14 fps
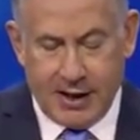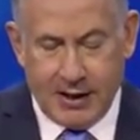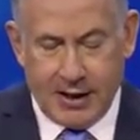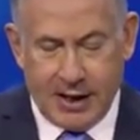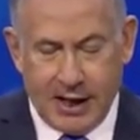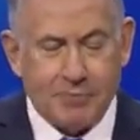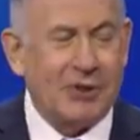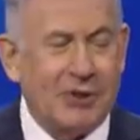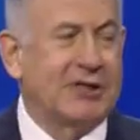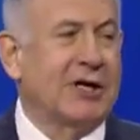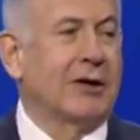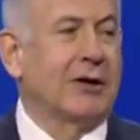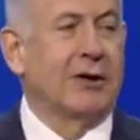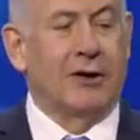In
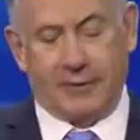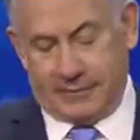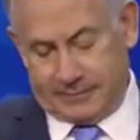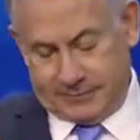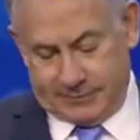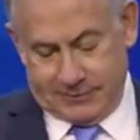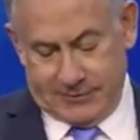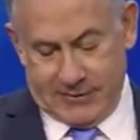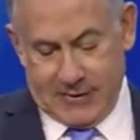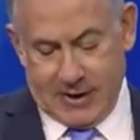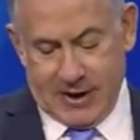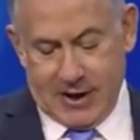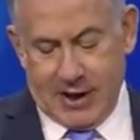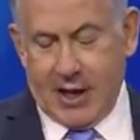particular,
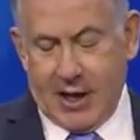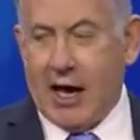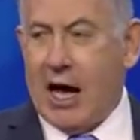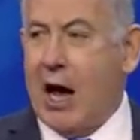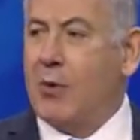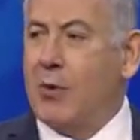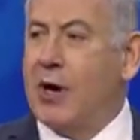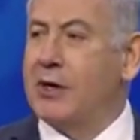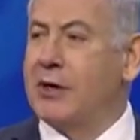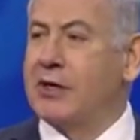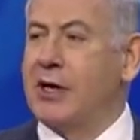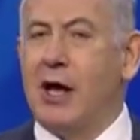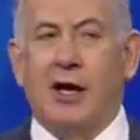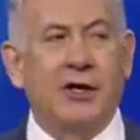I want to
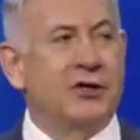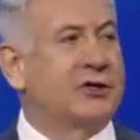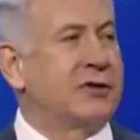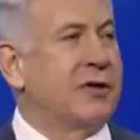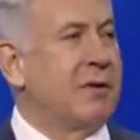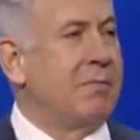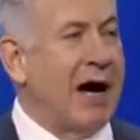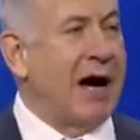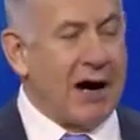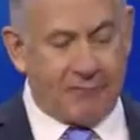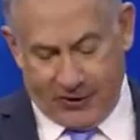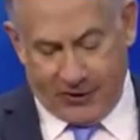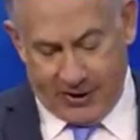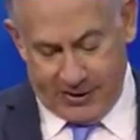acknowledge my
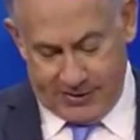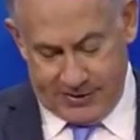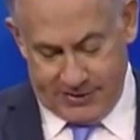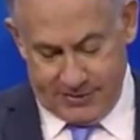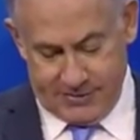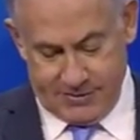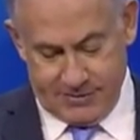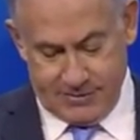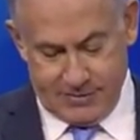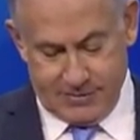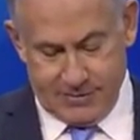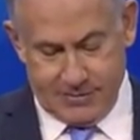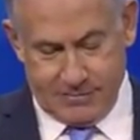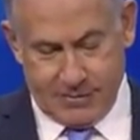friend,
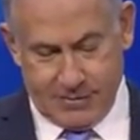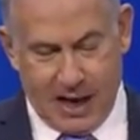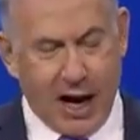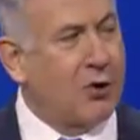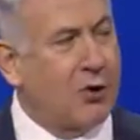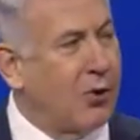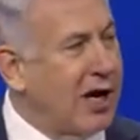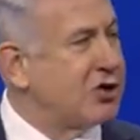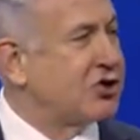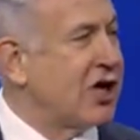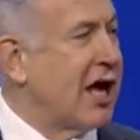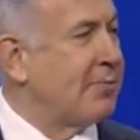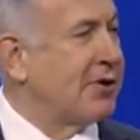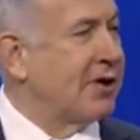a great
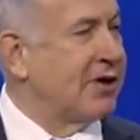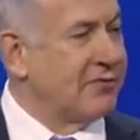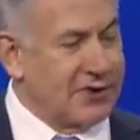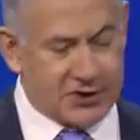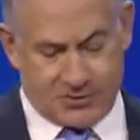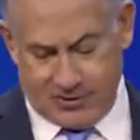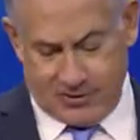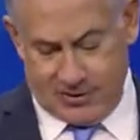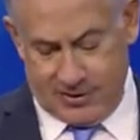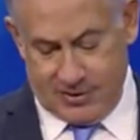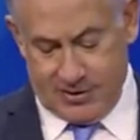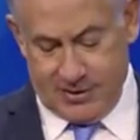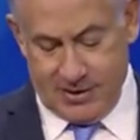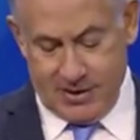champion of Israel,
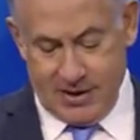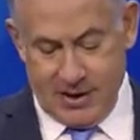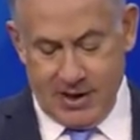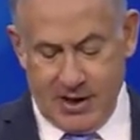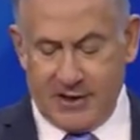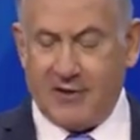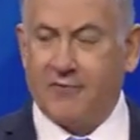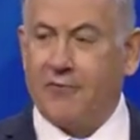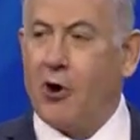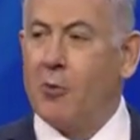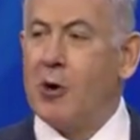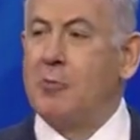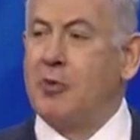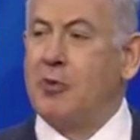the
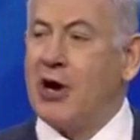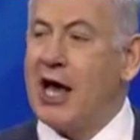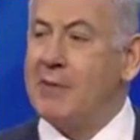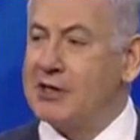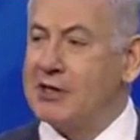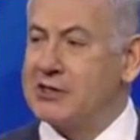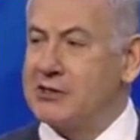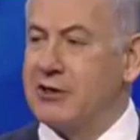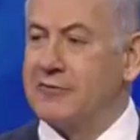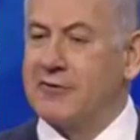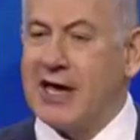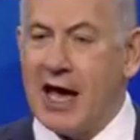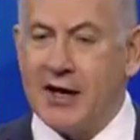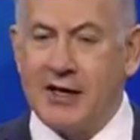former Prime Minister of
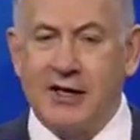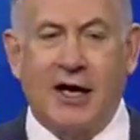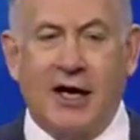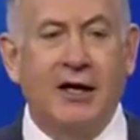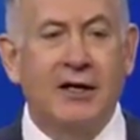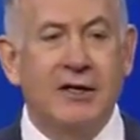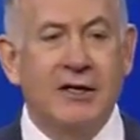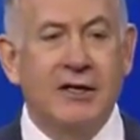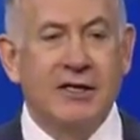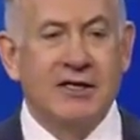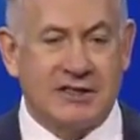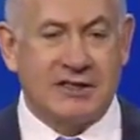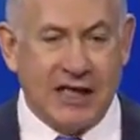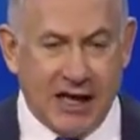Canada,
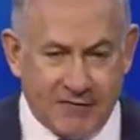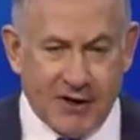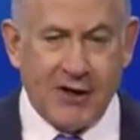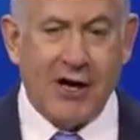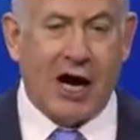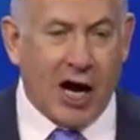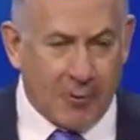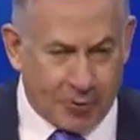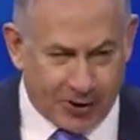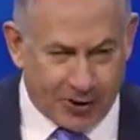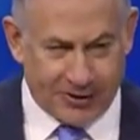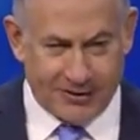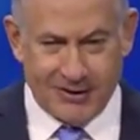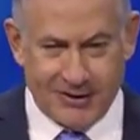Stephen Harper.
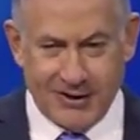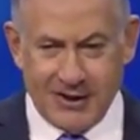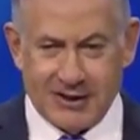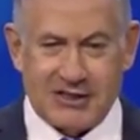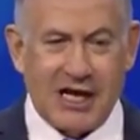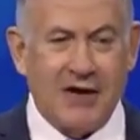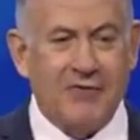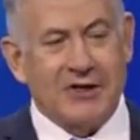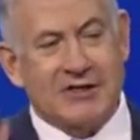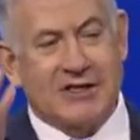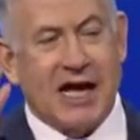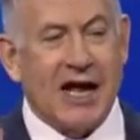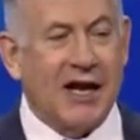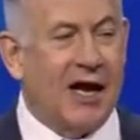Stephen,
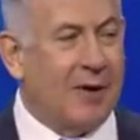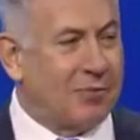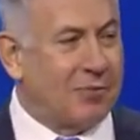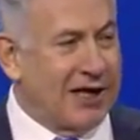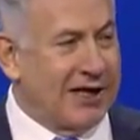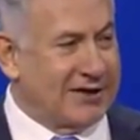stand up, please.